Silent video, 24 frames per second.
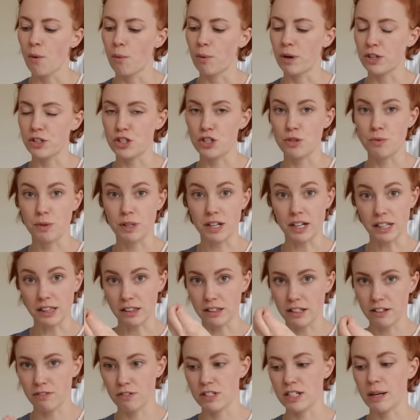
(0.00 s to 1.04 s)
where she would
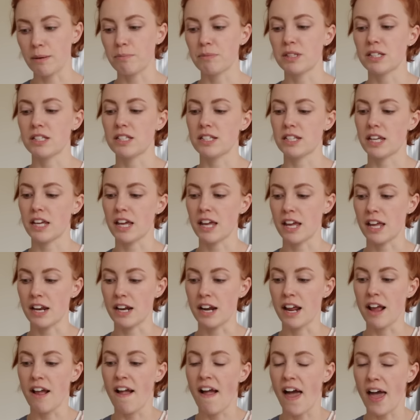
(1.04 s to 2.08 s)
lift up the
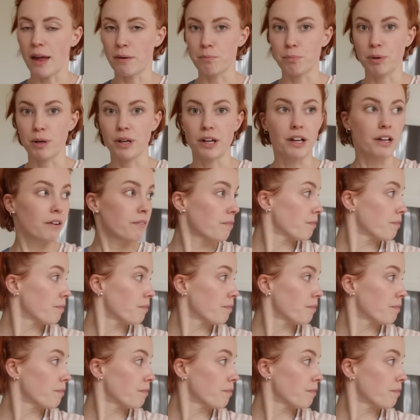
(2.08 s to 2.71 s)
skin and put,